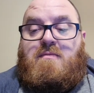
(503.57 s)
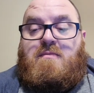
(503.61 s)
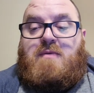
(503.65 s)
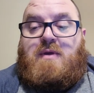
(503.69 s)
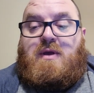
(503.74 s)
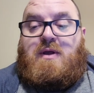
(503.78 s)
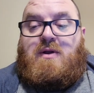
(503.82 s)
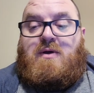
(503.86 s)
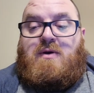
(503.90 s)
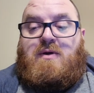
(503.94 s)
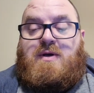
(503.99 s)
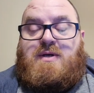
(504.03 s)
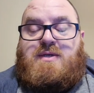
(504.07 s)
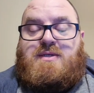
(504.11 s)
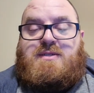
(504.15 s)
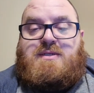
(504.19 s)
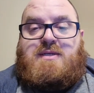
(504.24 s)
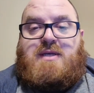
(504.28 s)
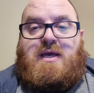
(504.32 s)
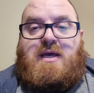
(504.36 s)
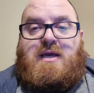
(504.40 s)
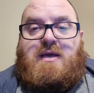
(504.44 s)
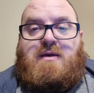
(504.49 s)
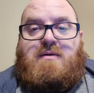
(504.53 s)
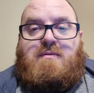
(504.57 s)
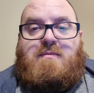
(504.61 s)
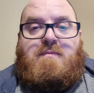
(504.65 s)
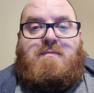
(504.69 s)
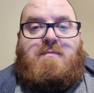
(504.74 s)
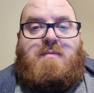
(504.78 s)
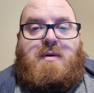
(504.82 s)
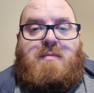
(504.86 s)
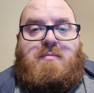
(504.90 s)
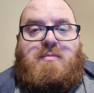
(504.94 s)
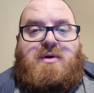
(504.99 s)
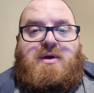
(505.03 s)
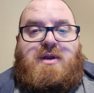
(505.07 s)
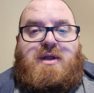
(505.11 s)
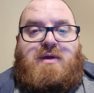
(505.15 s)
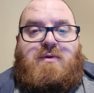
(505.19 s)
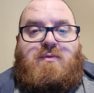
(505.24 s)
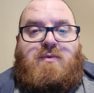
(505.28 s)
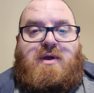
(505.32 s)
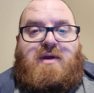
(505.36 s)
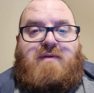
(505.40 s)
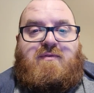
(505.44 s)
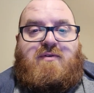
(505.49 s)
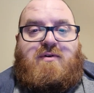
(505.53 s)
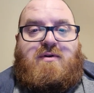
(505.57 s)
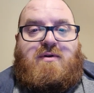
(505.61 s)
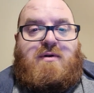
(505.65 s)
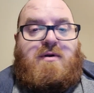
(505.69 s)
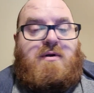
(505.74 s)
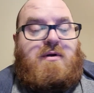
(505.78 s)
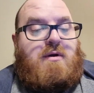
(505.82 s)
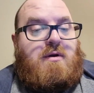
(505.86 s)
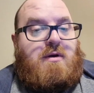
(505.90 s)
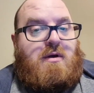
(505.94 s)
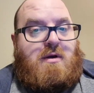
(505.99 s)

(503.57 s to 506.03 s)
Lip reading: as like my buddy Weaver,